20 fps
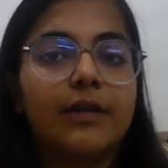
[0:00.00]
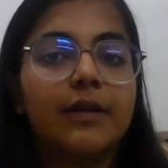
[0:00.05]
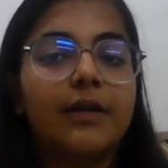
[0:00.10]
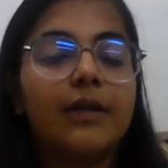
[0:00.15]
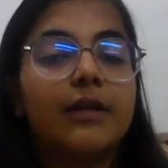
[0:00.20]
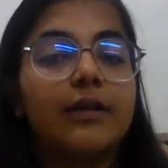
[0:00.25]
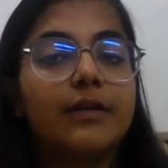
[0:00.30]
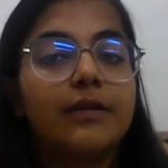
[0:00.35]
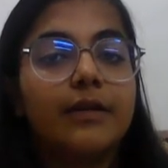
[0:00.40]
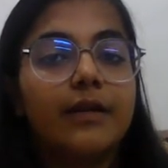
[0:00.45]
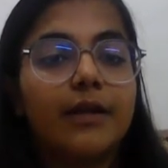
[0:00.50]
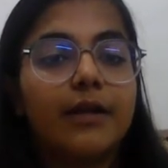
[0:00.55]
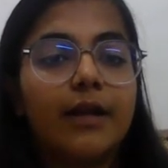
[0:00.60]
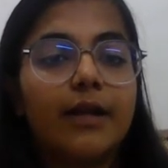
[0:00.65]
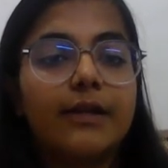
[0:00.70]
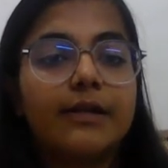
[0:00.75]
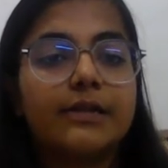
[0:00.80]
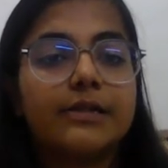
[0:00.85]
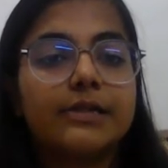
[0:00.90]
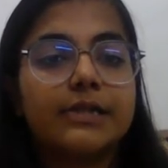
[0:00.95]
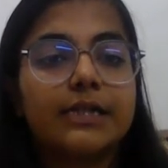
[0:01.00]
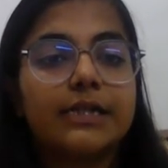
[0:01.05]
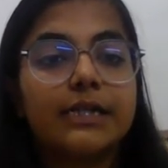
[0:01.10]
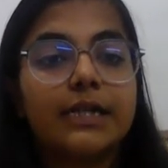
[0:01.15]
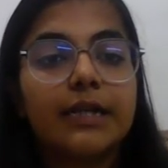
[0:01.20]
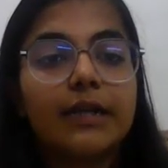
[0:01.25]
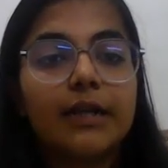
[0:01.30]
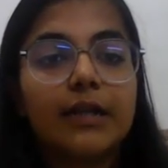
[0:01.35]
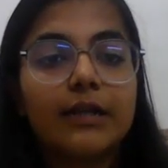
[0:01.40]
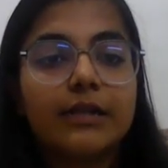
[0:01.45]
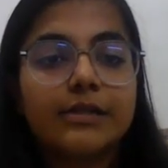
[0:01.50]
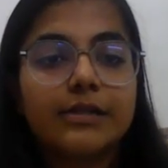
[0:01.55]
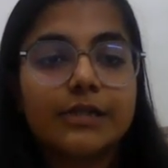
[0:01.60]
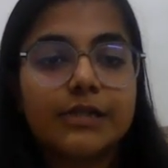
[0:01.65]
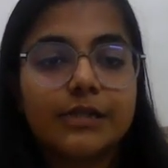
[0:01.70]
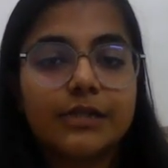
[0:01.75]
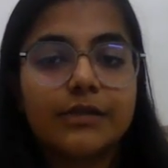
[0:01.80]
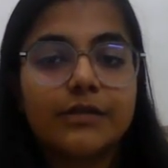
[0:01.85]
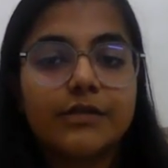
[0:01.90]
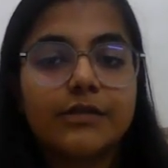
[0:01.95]
There are certain
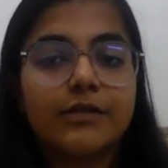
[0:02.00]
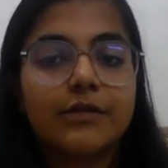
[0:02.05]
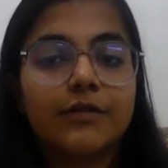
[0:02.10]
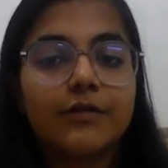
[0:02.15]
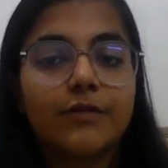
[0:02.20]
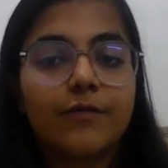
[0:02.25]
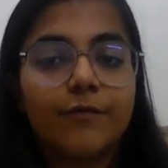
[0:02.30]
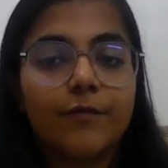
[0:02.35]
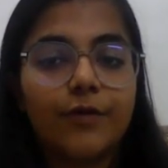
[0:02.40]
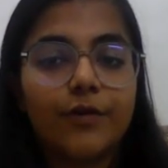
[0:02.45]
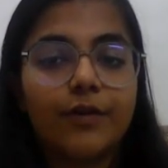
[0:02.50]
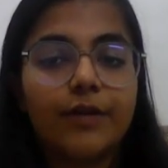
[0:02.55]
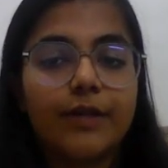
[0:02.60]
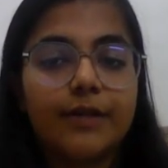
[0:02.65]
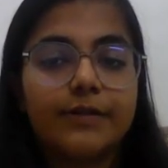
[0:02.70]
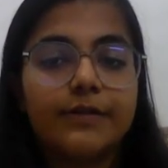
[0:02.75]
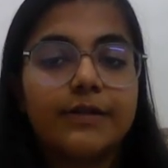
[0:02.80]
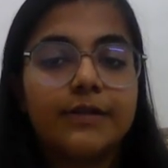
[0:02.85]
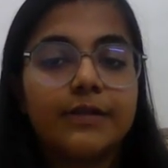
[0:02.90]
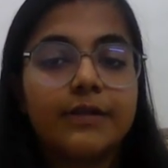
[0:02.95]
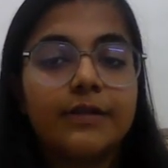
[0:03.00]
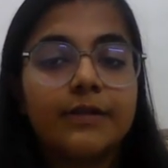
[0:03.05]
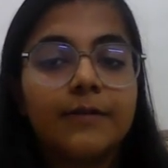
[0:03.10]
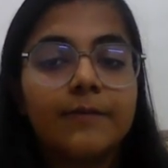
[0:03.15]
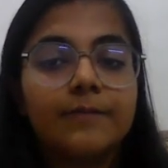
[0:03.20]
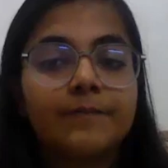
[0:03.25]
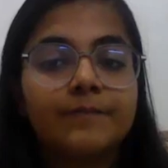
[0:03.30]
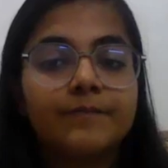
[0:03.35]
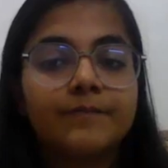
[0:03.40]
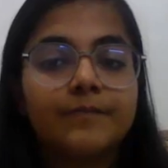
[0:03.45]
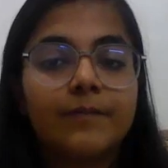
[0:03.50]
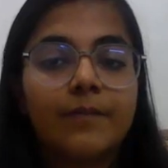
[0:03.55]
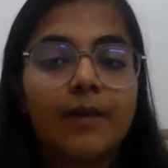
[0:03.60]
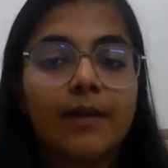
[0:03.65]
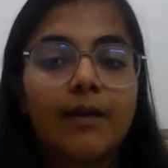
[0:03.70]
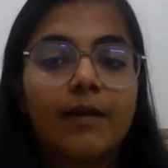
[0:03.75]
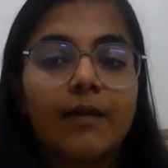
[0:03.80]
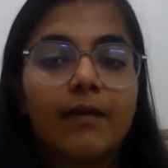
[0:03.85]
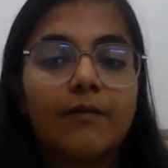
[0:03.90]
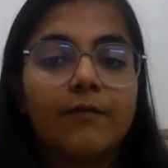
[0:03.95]
illustrations for this.
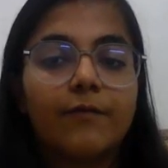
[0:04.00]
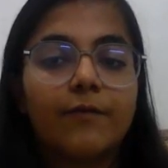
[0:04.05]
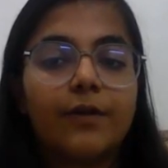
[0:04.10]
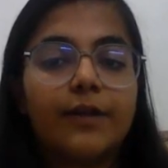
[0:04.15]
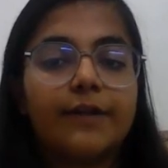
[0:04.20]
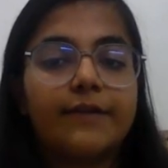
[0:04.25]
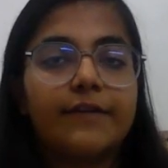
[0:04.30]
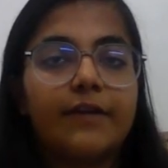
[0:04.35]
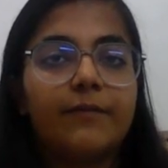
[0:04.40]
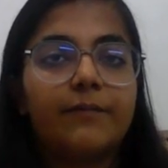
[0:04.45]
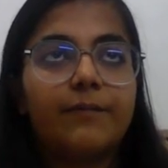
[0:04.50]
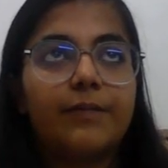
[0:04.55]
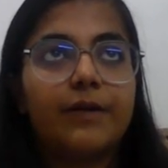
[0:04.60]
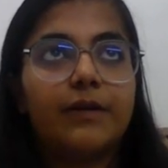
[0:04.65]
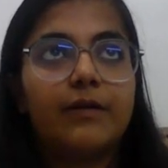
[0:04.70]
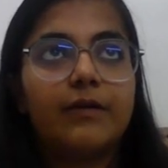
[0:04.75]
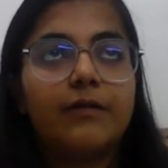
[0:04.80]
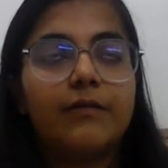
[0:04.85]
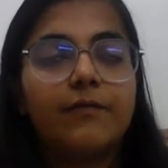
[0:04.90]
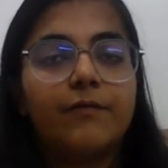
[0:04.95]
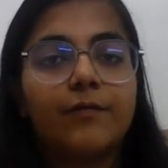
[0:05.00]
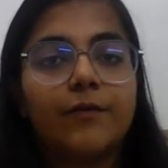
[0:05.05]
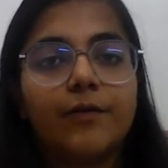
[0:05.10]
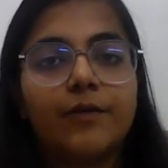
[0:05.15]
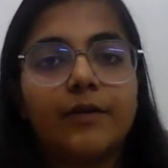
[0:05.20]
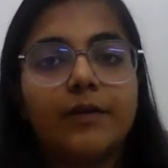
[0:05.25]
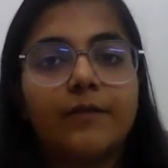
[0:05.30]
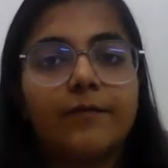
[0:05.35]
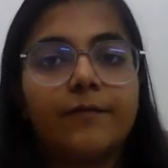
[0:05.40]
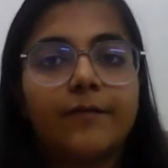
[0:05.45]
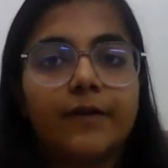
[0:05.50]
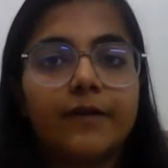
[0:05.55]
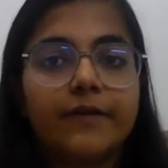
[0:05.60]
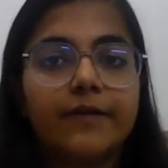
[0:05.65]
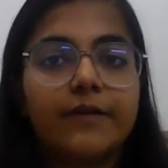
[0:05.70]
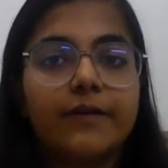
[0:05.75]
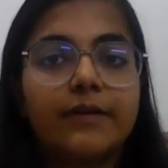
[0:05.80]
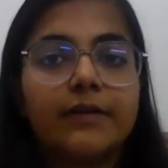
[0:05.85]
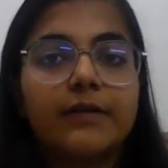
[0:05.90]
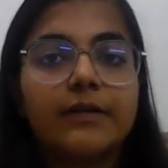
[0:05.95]
For example, for the first
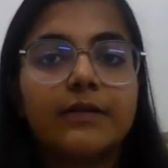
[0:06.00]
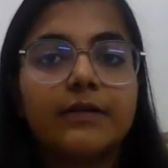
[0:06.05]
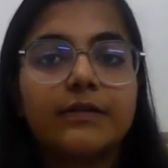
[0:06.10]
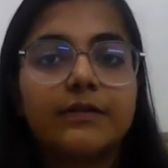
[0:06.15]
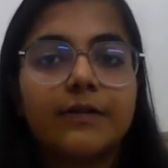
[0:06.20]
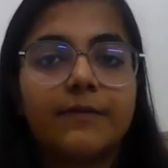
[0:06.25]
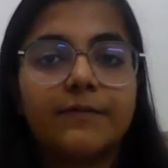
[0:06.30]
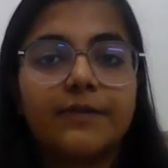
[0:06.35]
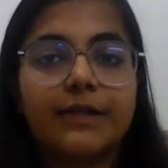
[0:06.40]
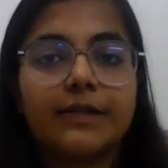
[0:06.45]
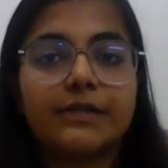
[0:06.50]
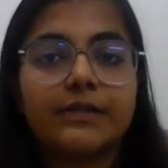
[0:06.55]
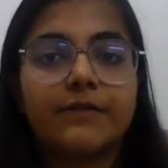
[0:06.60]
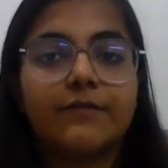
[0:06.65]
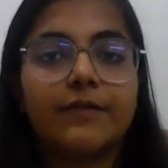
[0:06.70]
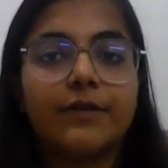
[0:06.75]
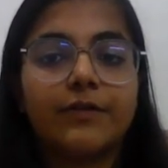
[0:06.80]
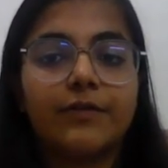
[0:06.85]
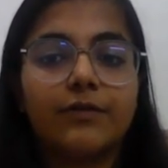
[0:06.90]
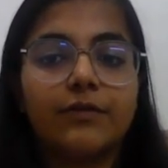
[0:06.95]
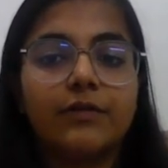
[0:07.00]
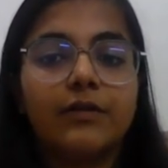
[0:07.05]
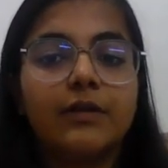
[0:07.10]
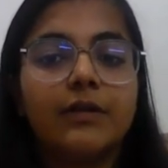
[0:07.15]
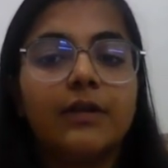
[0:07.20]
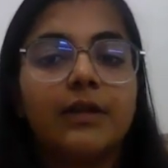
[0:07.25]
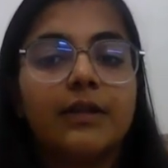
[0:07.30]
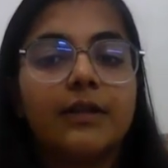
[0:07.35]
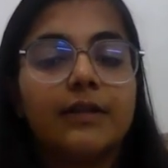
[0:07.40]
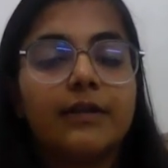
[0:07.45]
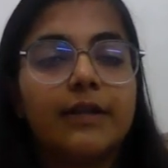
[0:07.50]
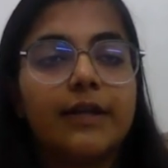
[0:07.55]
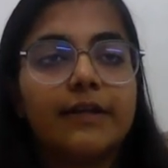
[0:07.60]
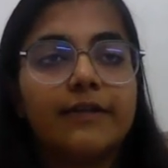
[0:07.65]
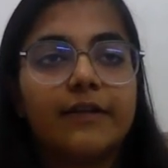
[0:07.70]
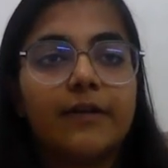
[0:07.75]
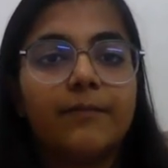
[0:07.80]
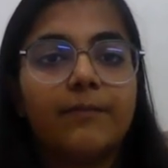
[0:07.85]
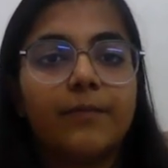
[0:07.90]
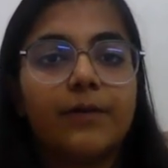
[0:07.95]
subsection we took, the
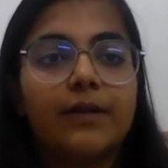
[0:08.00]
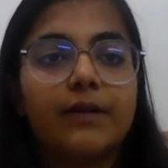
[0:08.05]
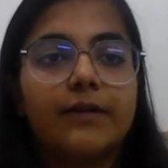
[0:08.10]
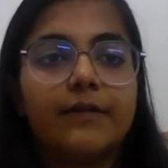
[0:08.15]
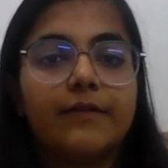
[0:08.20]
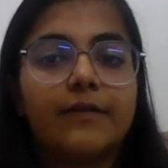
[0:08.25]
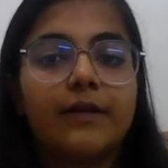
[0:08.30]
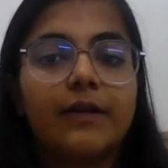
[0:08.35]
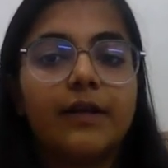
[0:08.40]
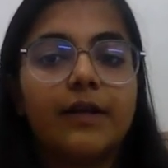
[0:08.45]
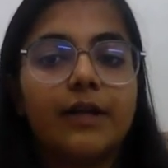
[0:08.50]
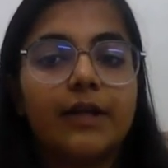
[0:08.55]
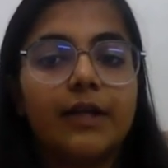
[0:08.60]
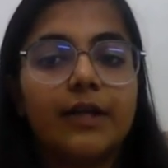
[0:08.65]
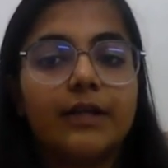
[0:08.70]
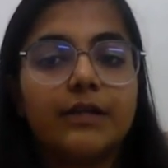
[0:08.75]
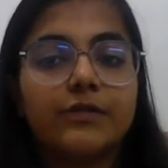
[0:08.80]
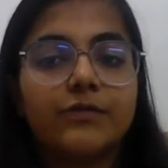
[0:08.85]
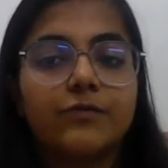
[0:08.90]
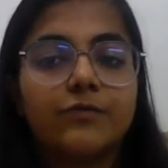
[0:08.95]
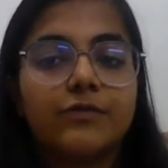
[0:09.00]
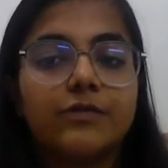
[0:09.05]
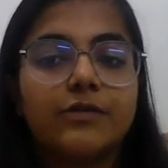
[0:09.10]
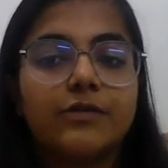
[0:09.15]
example is A shoots